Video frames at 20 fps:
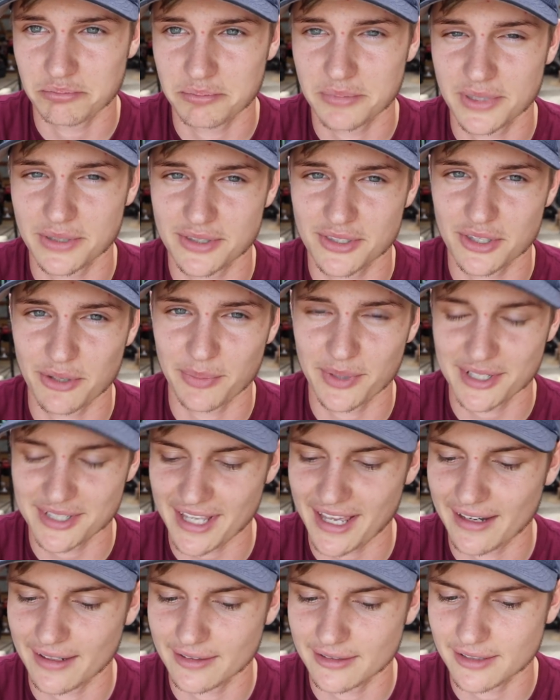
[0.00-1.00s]
be super
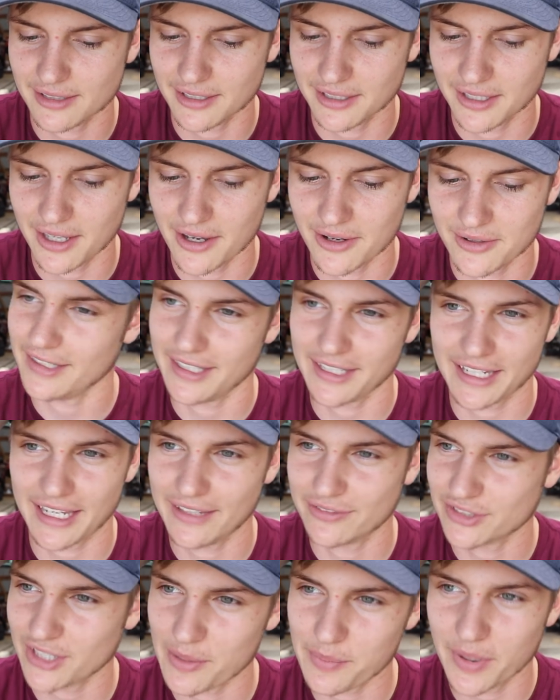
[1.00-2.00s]
sad to see you go. Like
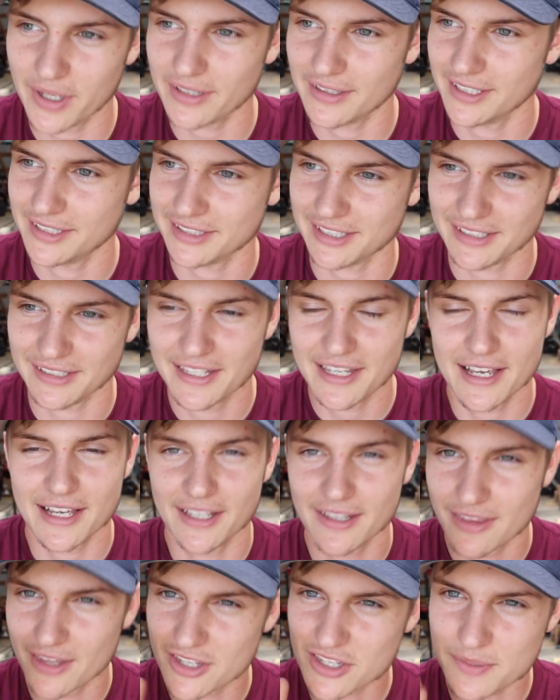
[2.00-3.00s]
if somebody, listen,
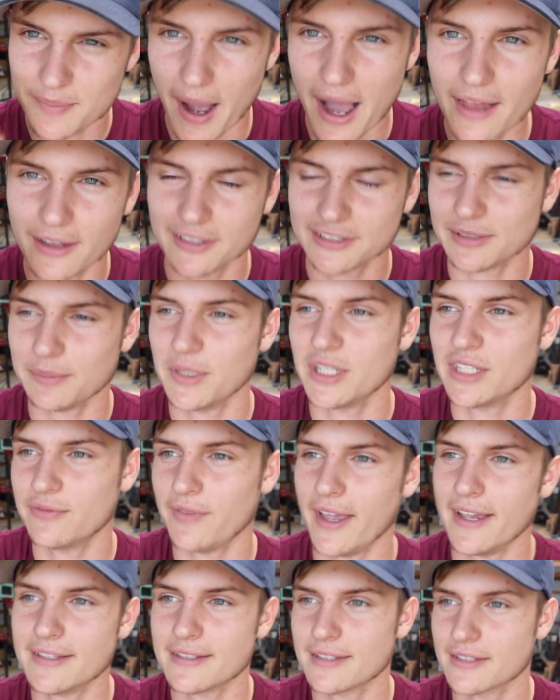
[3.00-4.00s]
the smile on somebody's
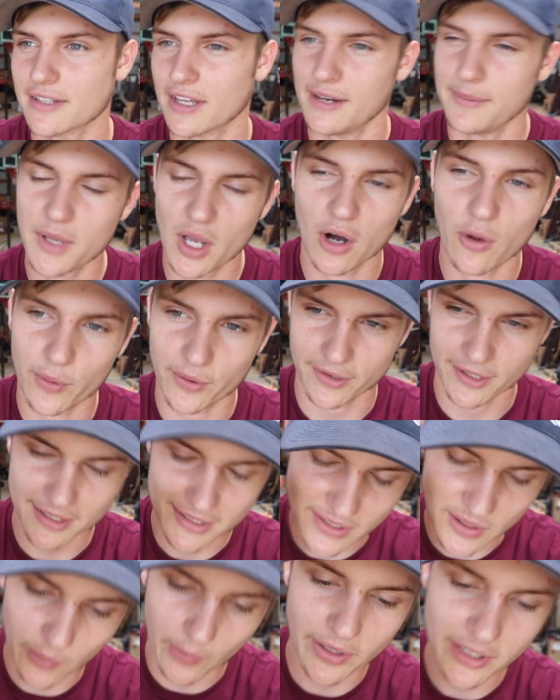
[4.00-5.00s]
face is gonna be all worth it.
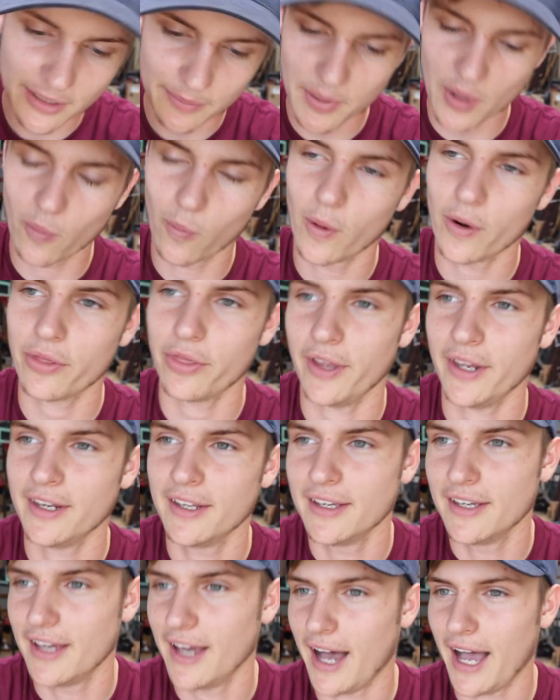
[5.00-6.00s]
It's going to be worth it.
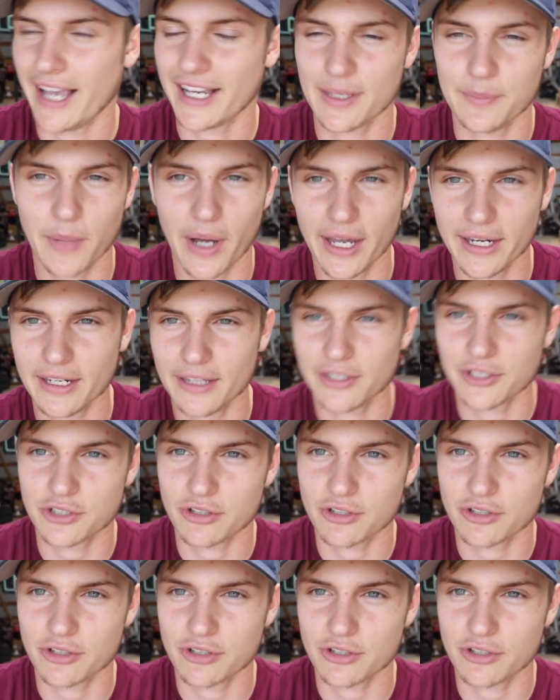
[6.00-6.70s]
I can buy another